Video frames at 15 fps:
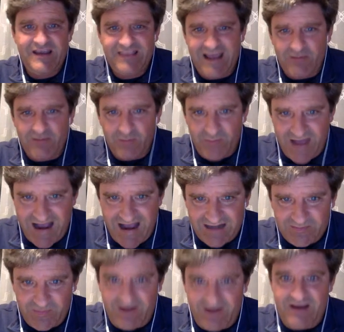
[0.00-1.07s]
that were
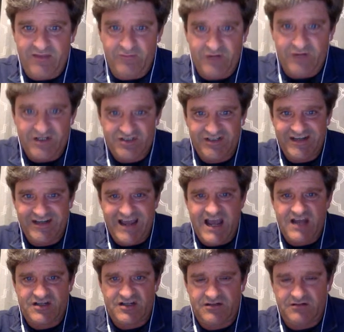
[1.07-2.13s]
backed by the Russian
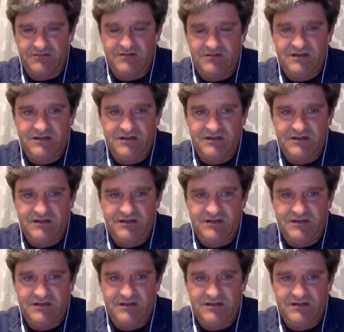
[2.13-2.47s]
national.